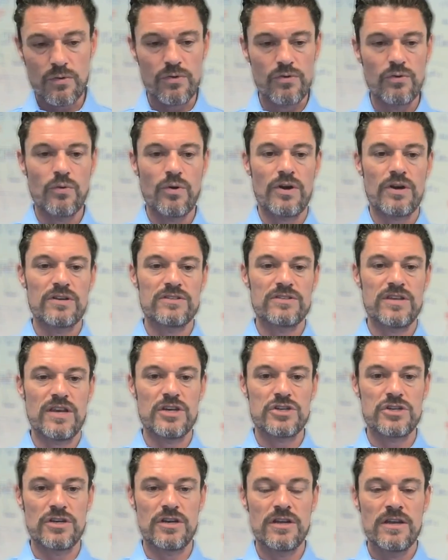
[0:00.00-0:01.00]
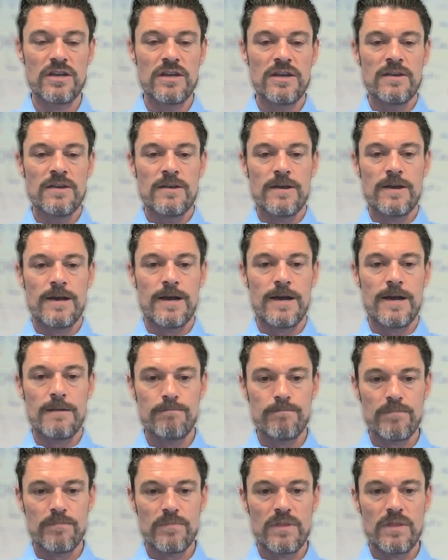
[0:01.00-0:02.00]
organization,
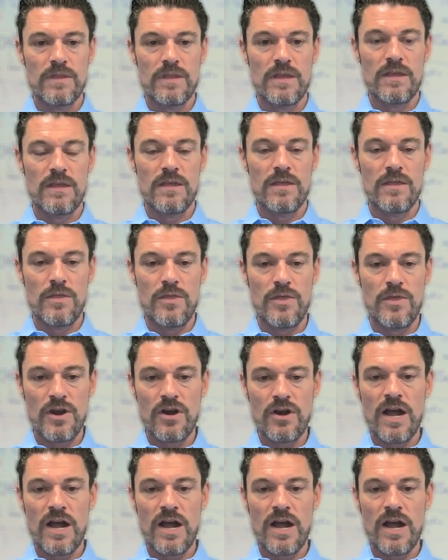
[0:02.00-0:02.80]
their